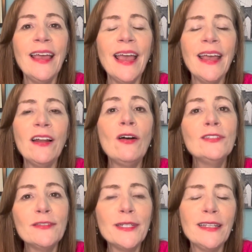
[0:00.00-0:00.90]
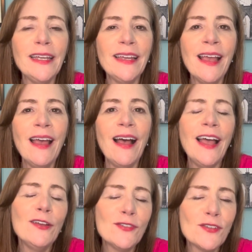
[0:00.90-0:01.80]
And ultimately,
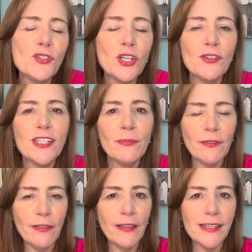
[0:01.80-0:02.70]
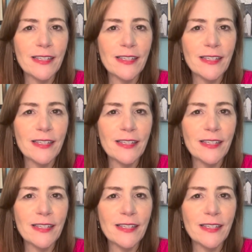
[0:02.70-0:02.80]
I also shared some of the things